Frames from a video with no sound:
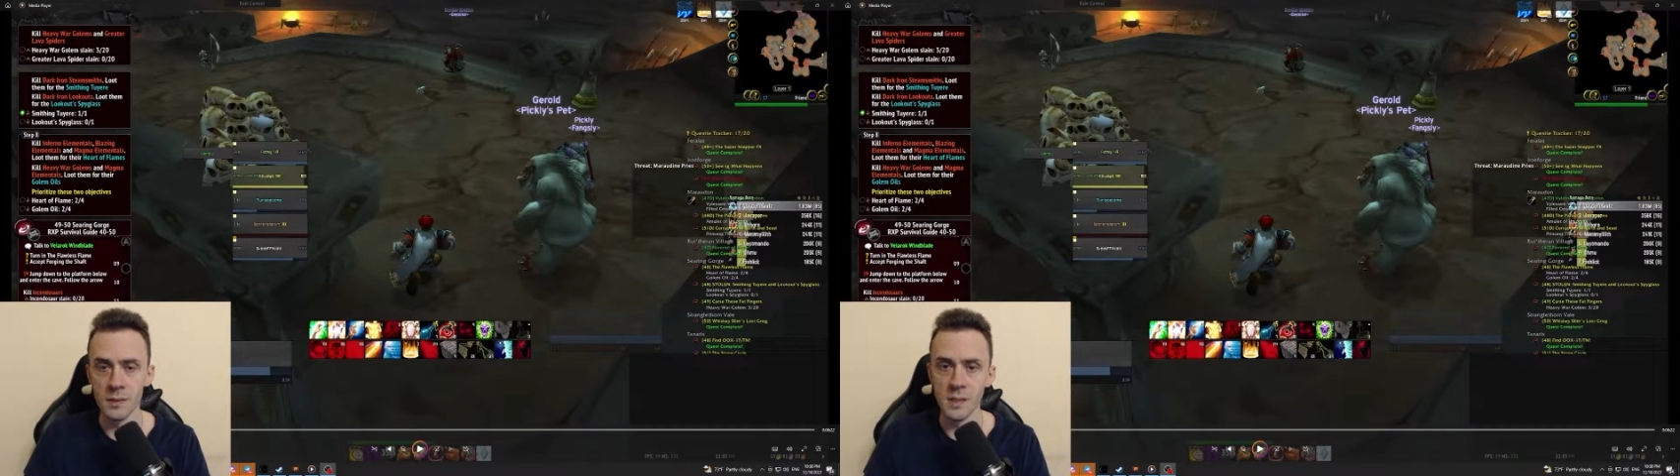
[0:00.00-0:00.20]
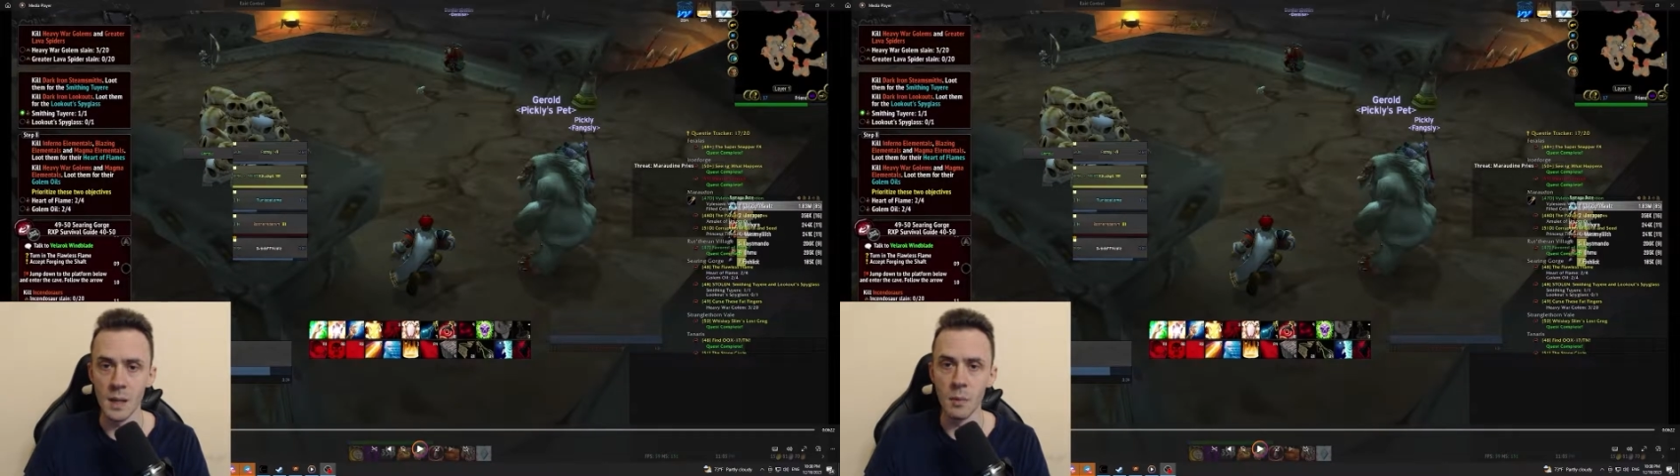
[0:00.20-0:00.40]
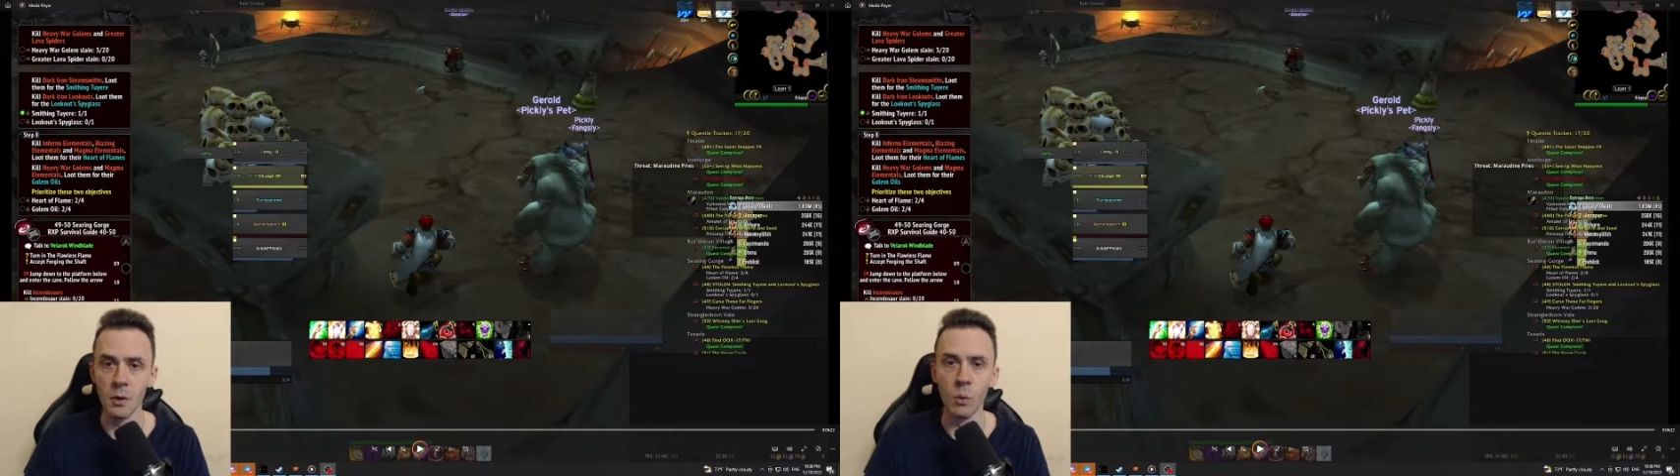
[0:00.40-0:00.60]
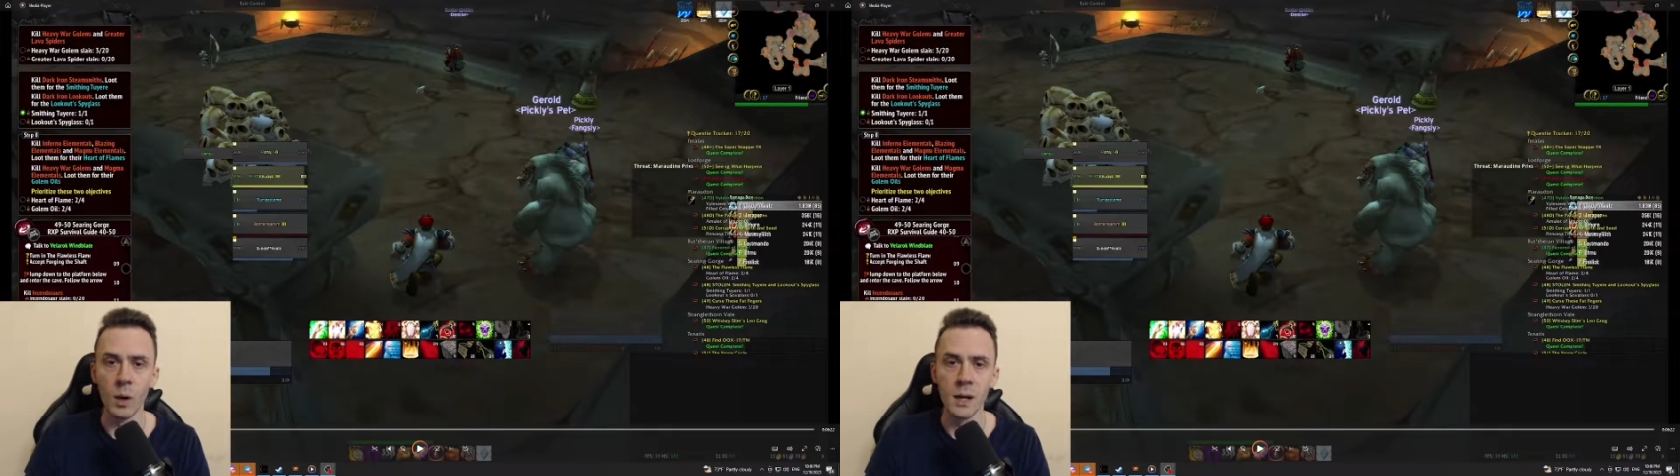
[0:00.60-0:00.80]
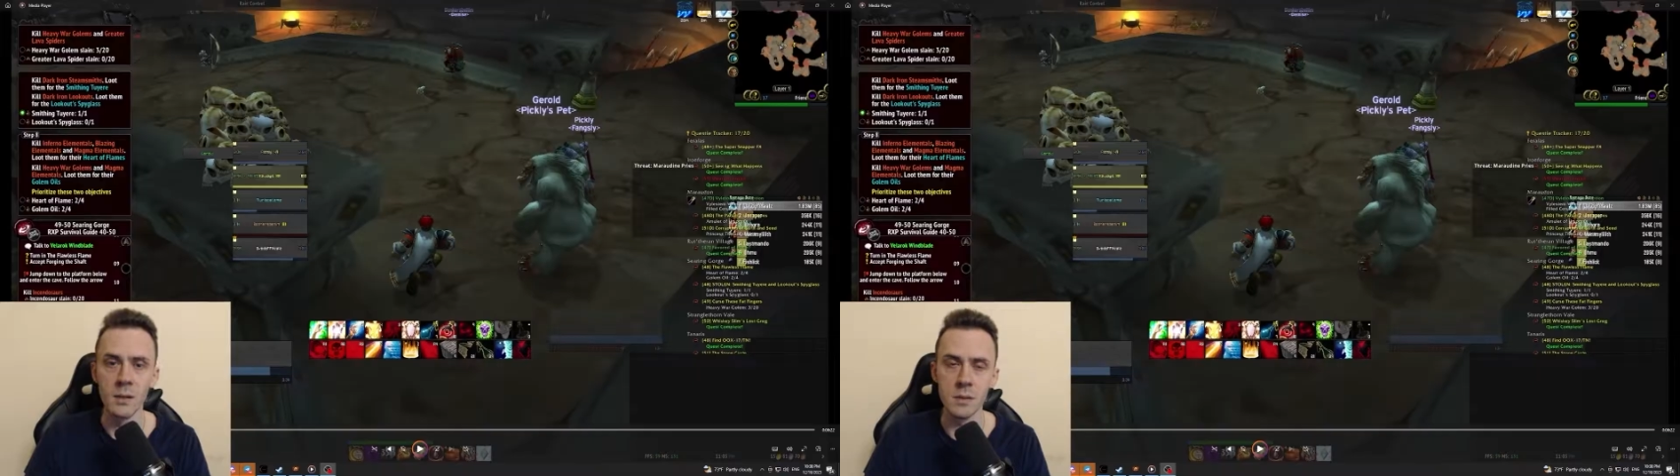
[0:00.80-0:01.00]
Some
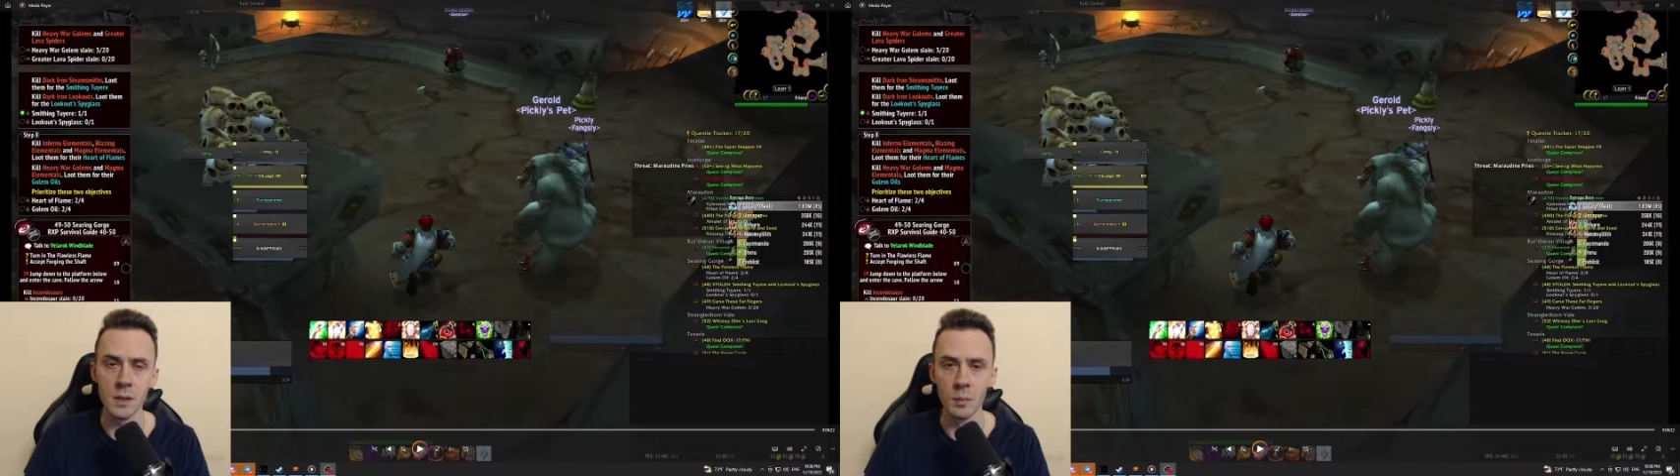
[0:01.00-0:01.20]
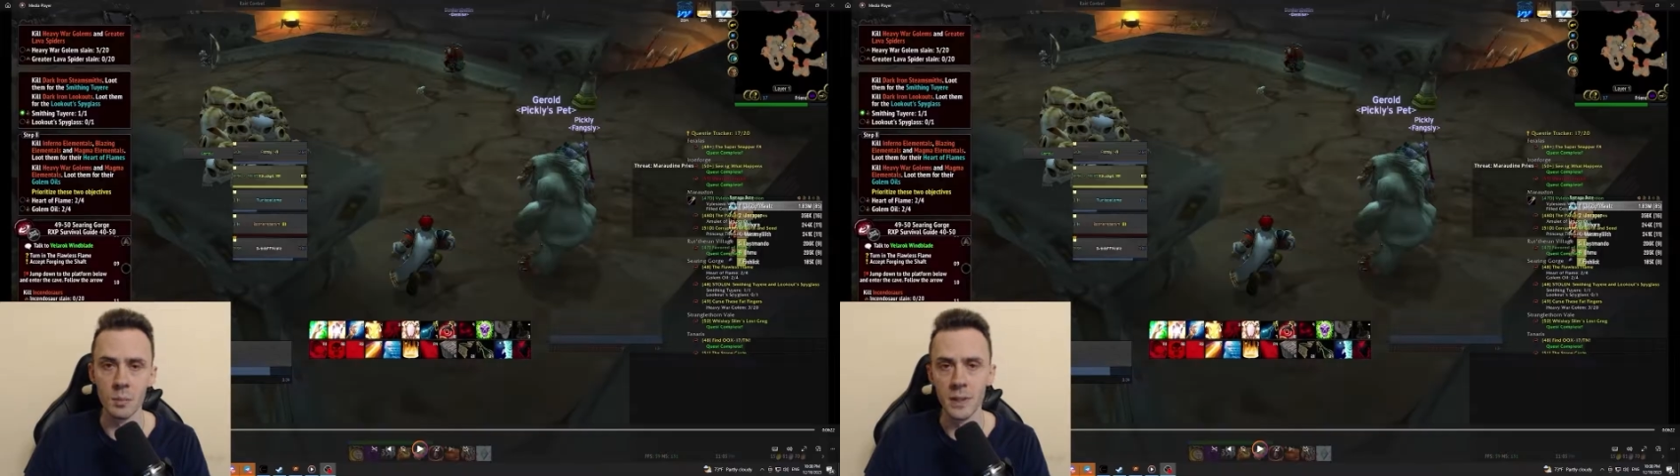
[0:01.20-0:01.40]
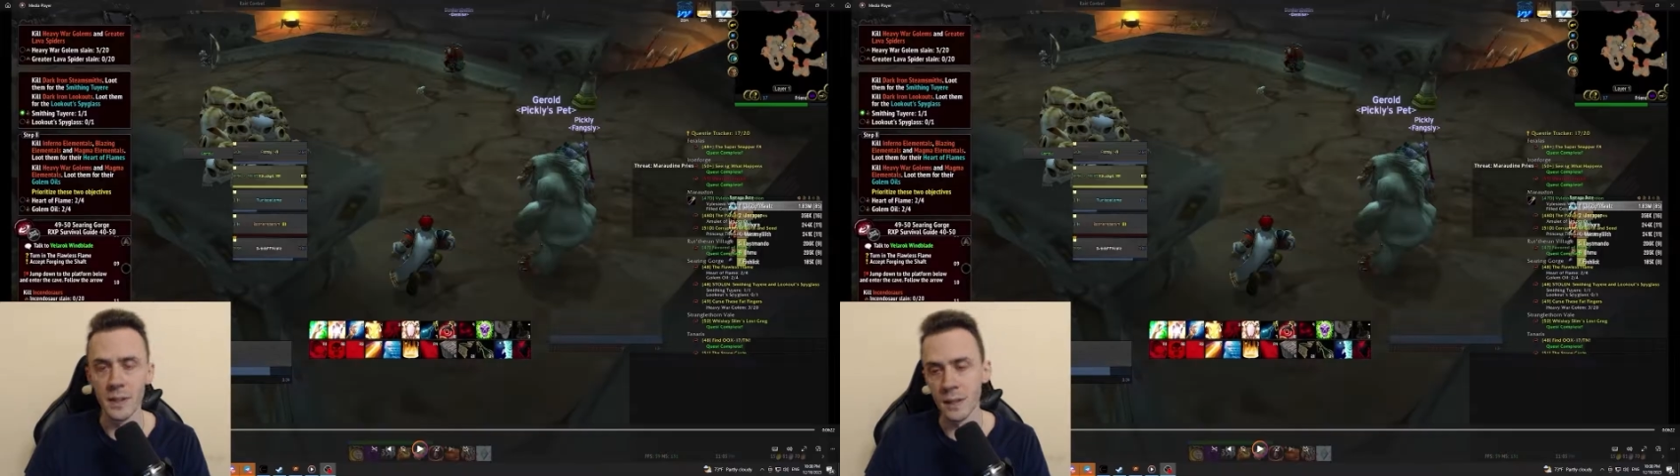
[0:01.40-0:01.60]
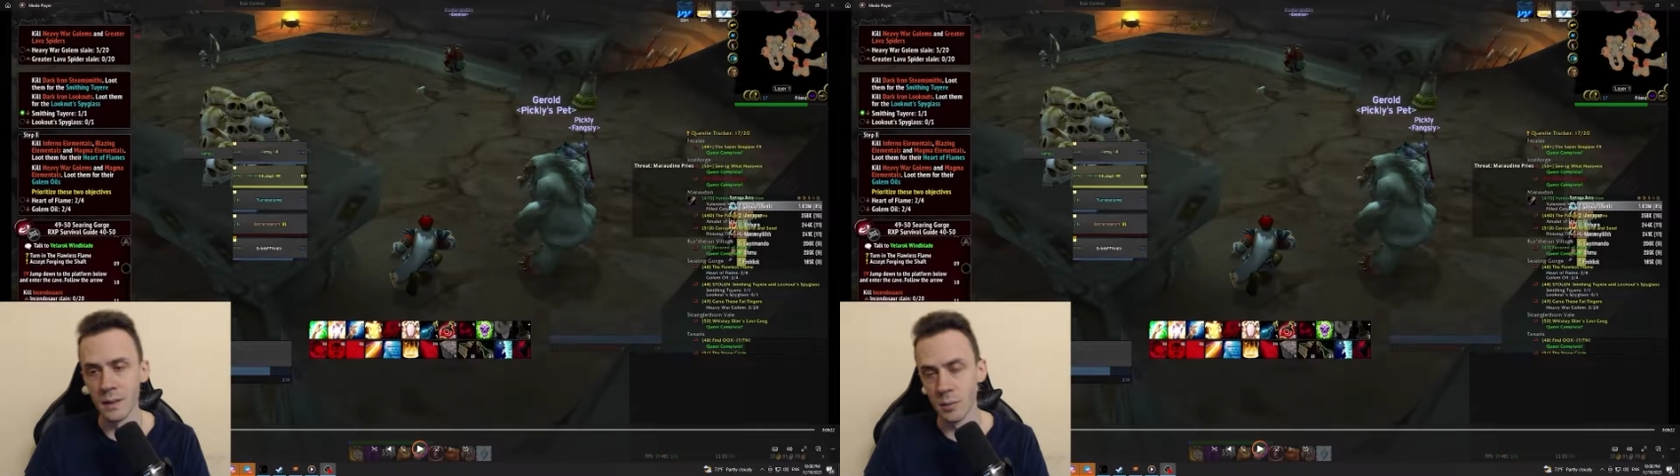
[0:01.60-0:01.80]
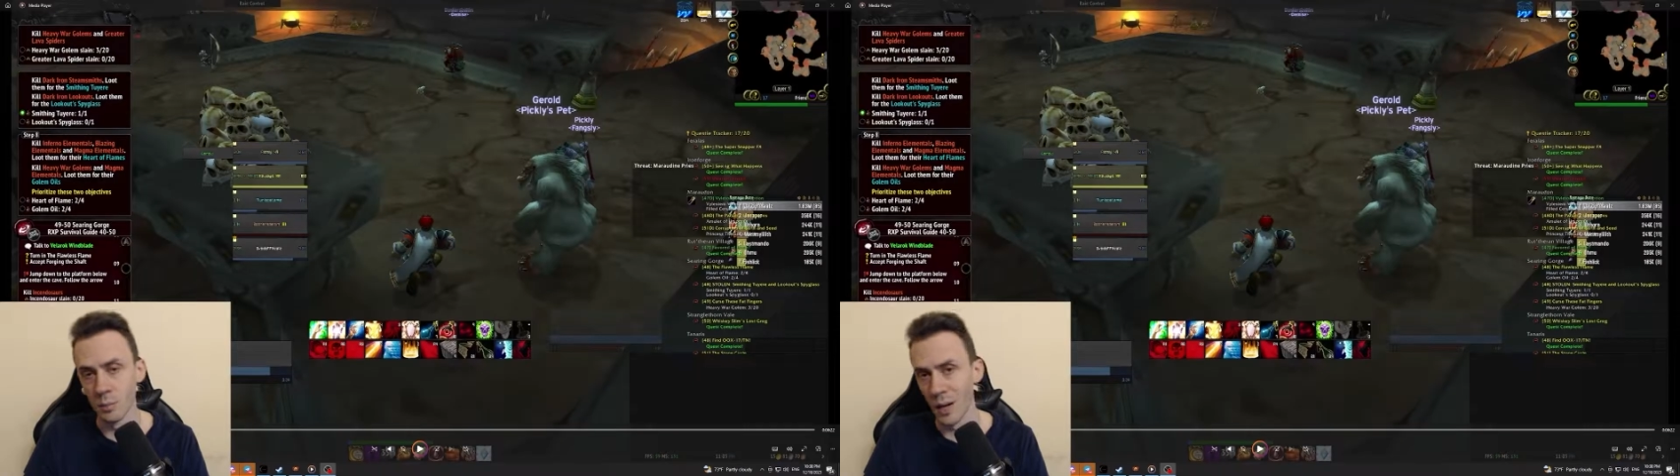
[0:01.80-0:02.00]
quests are
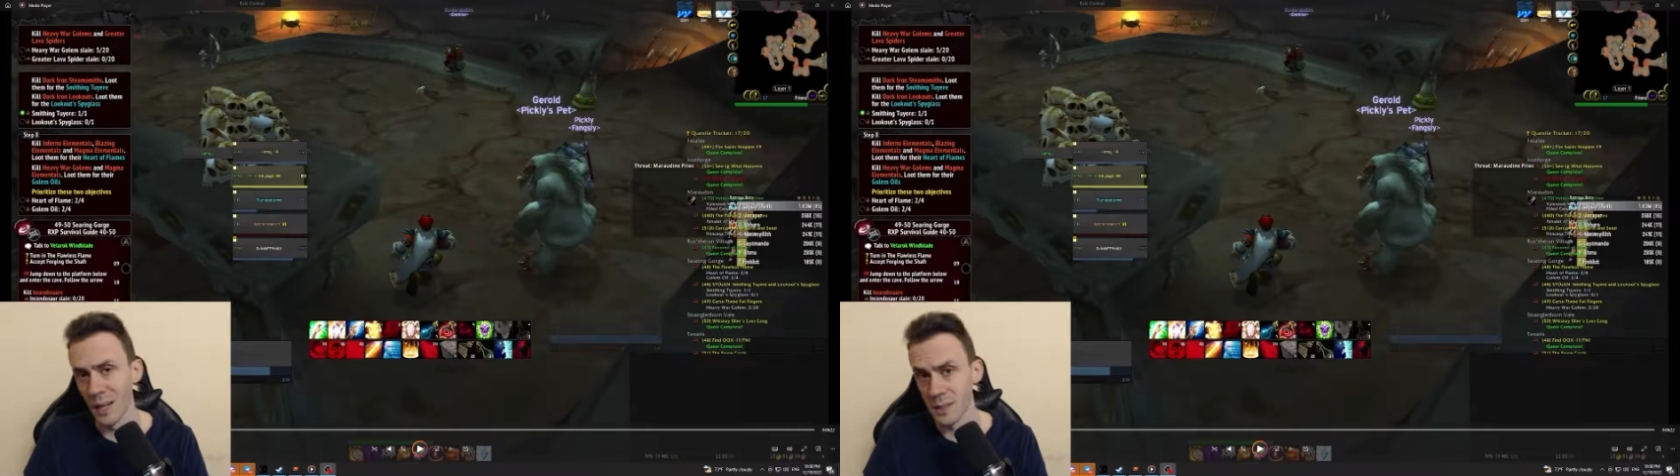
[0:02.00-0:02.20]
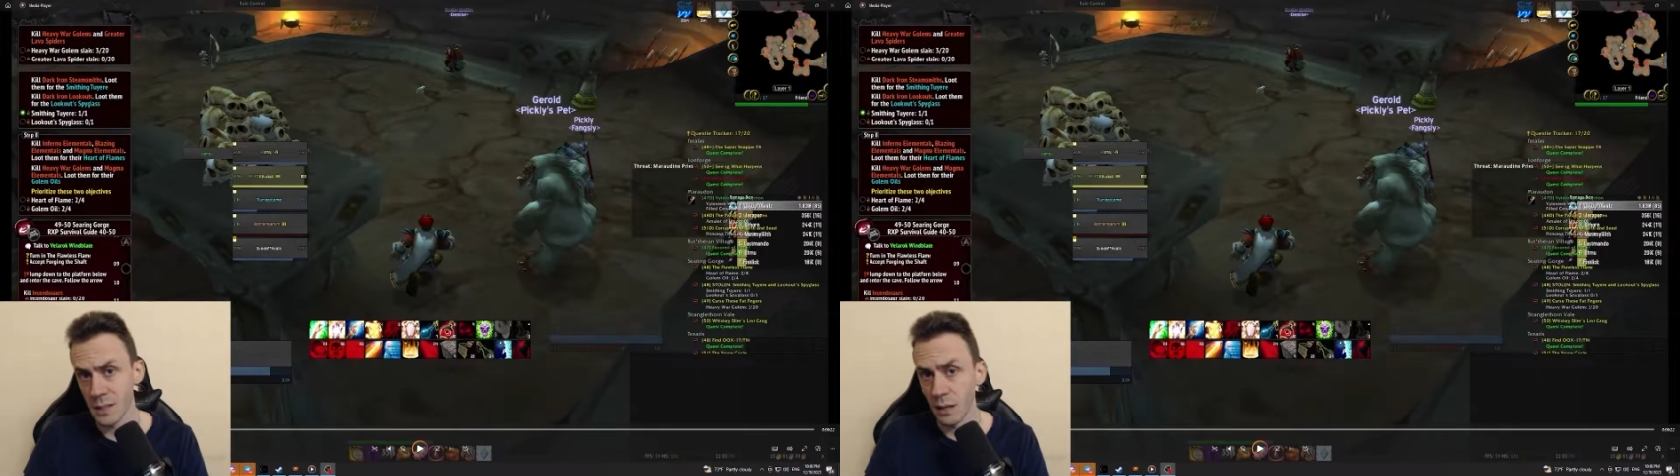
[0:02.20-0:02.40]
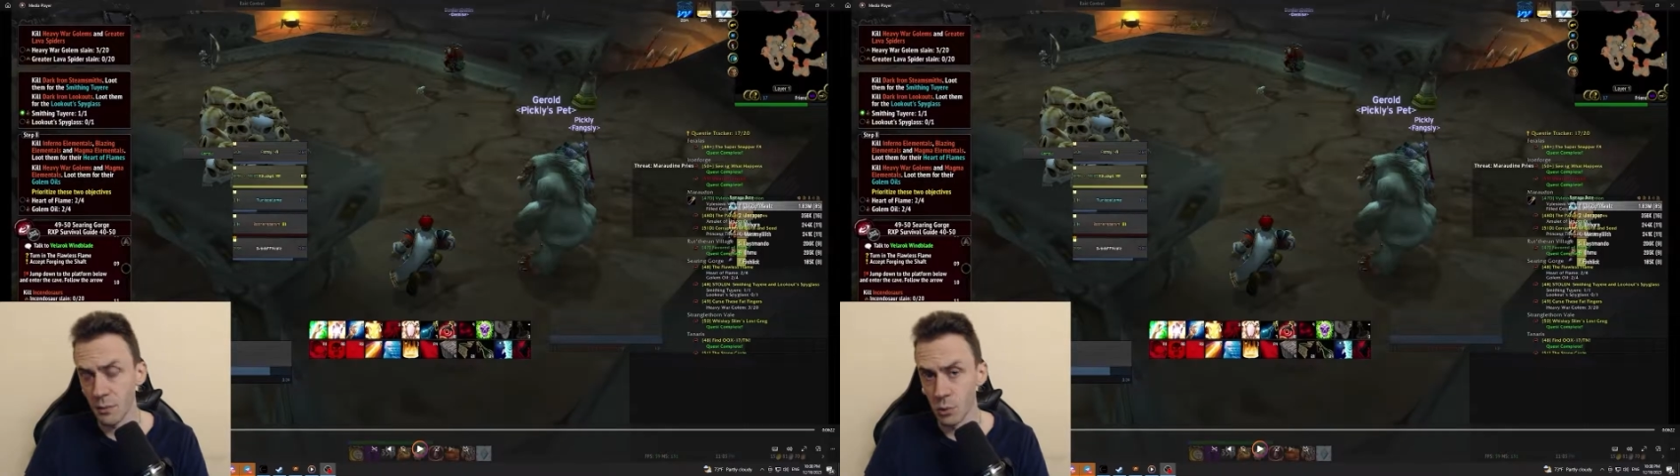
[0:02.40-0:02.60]
completed by itself,